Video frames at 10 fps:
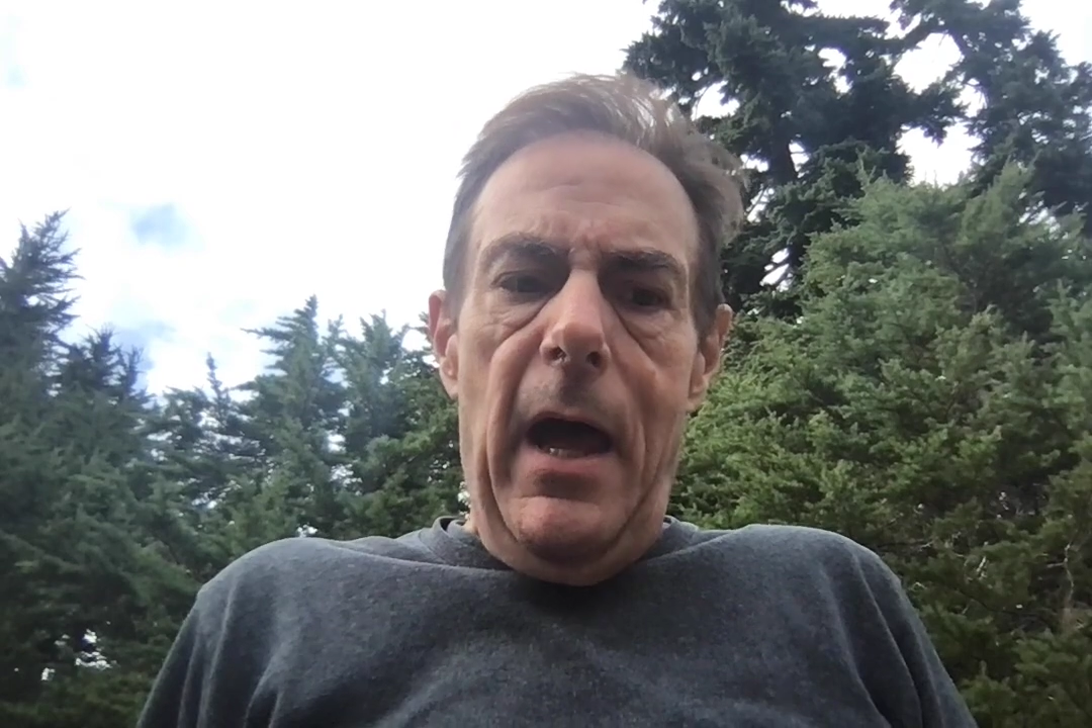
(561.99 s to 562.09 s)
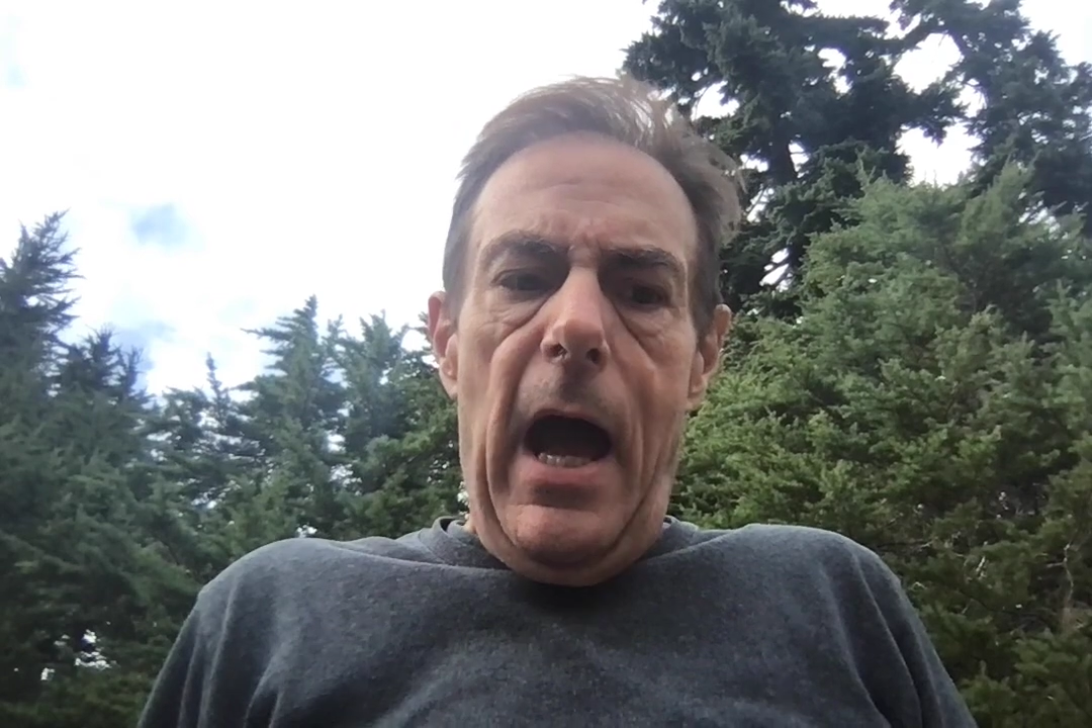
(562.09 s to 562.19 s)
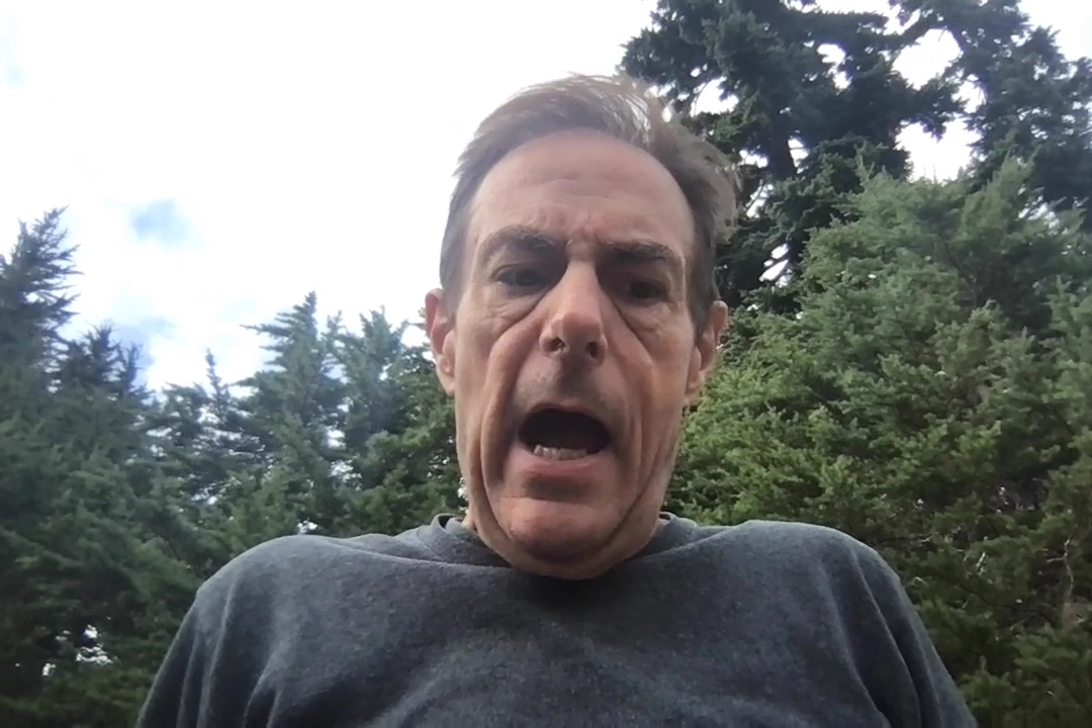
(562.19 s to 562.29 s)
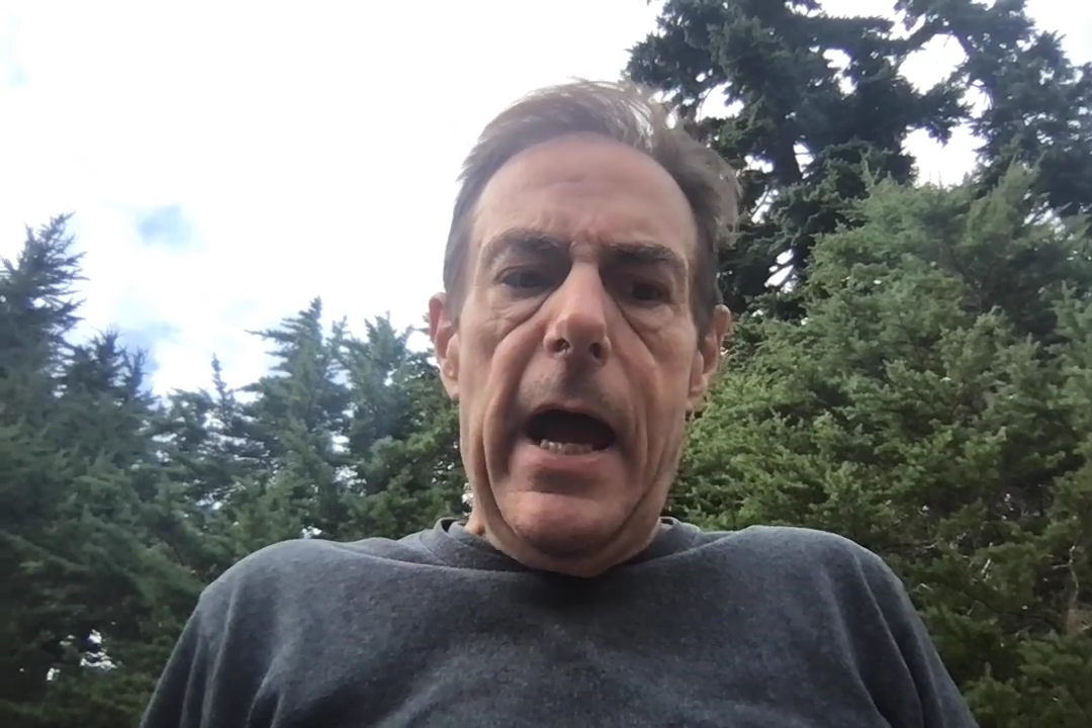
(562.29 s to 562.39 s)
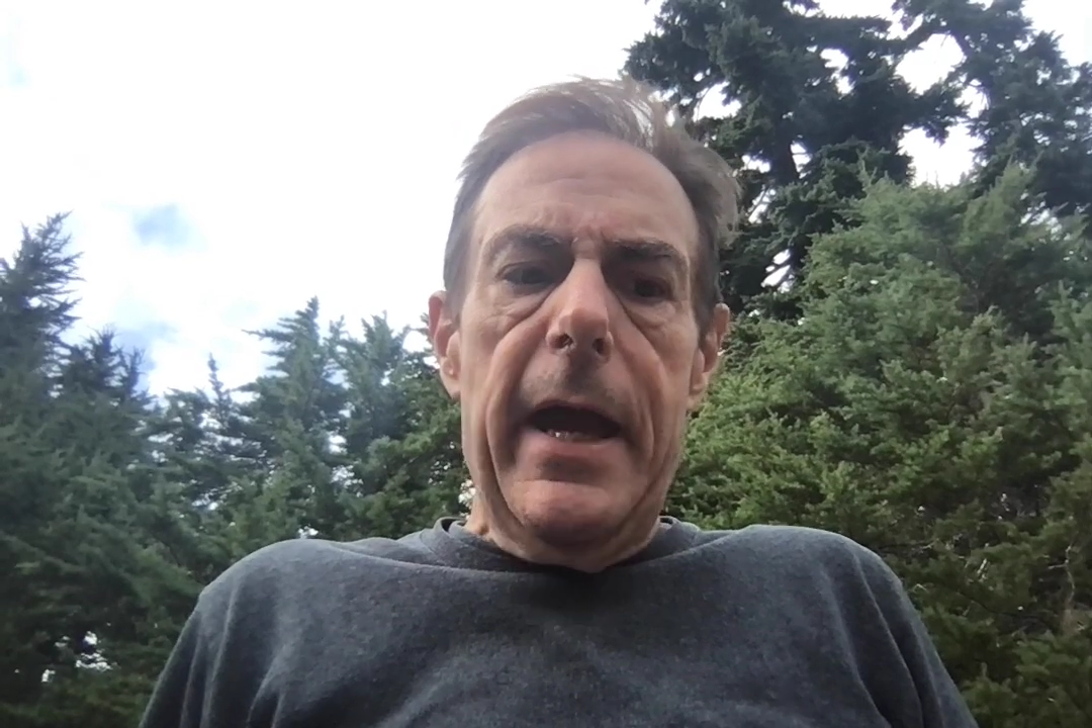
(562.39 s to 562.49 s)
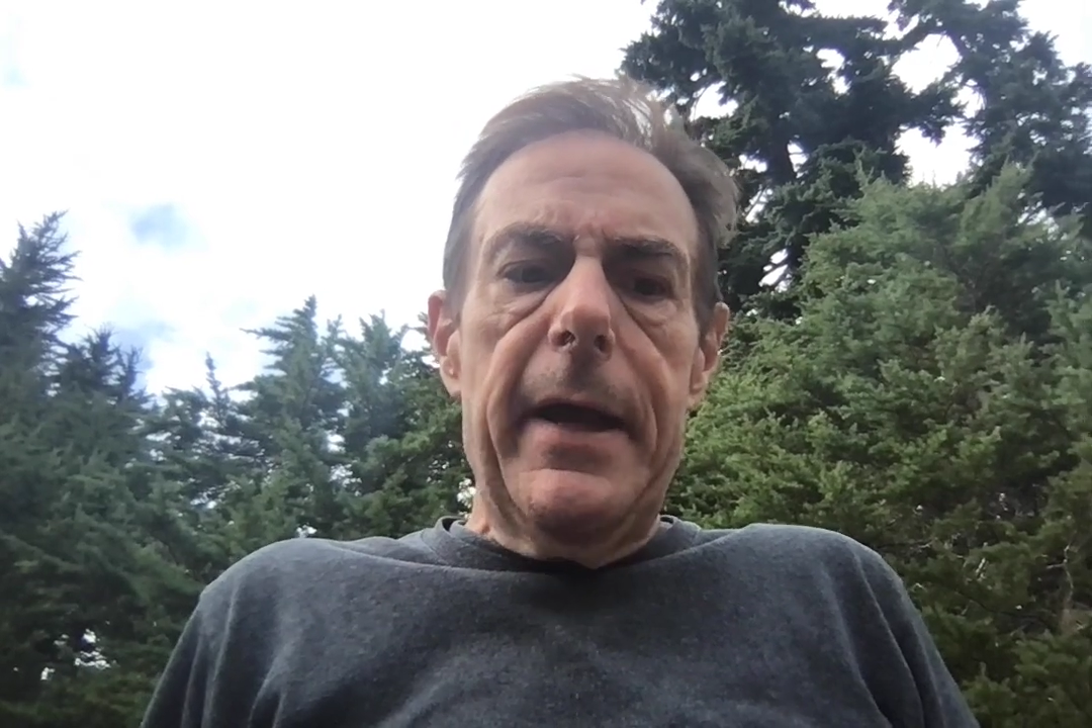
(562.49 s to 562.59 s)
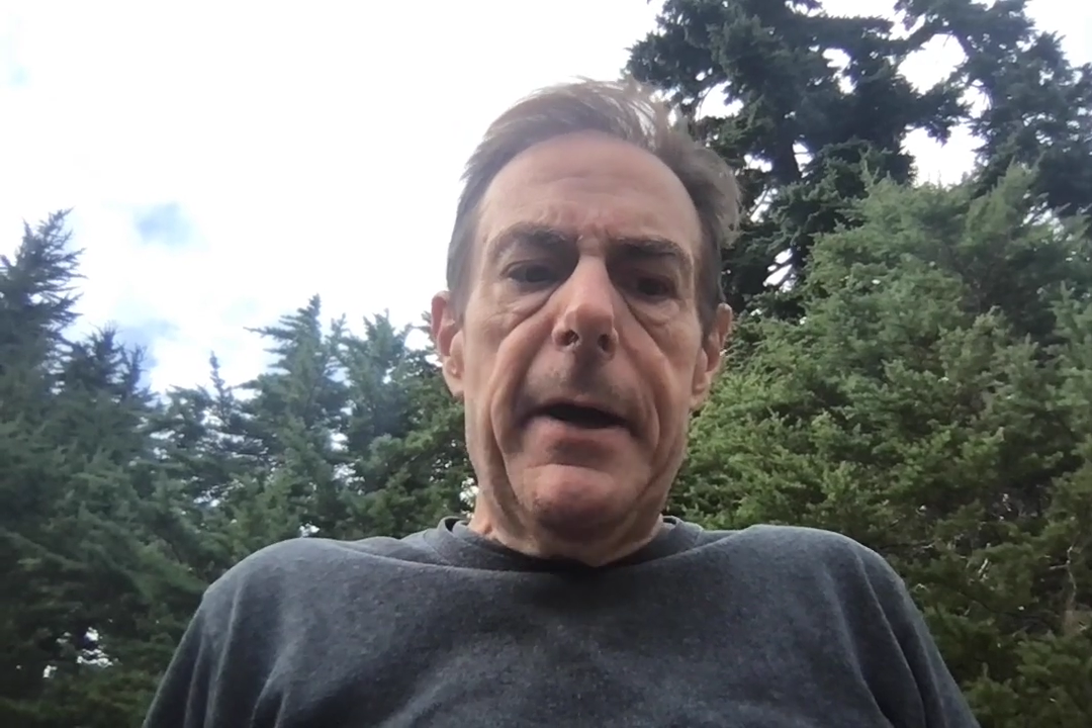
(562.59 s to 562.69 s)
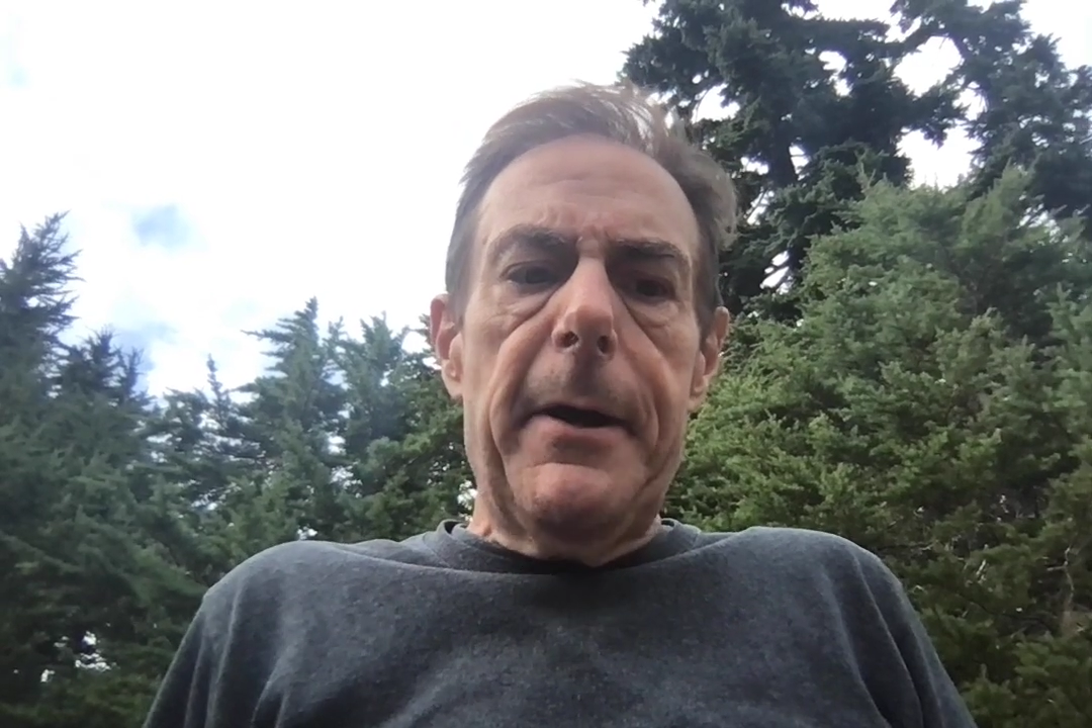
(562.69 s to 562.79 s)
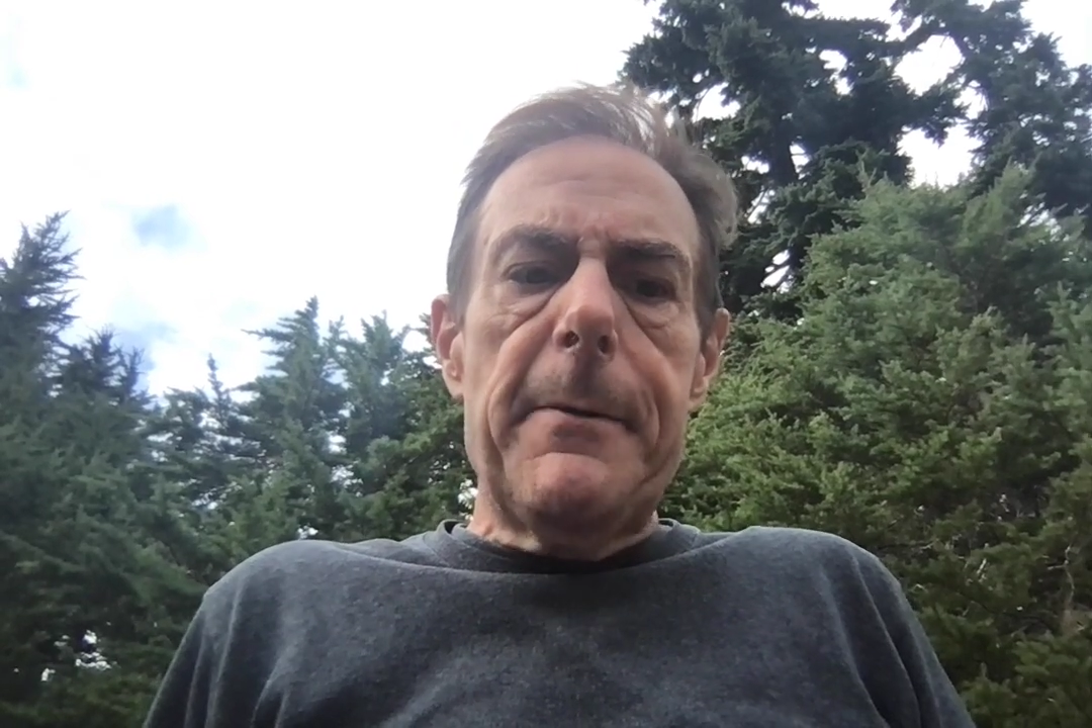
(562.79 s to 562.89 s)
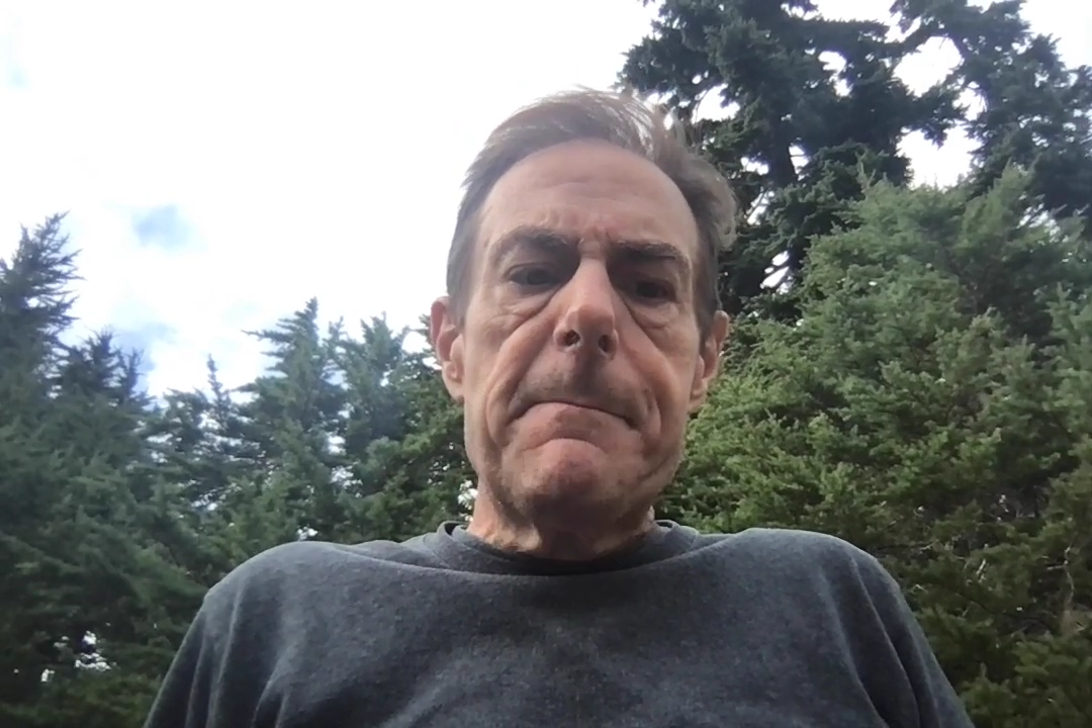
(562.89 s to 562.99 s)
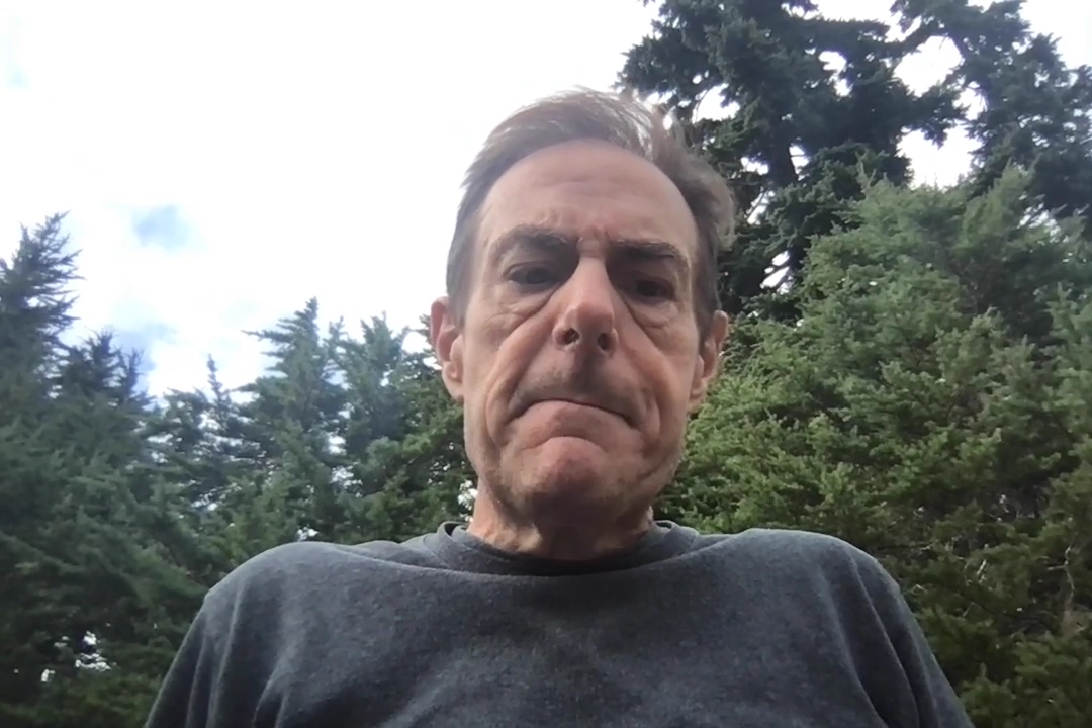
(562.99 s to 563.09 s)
I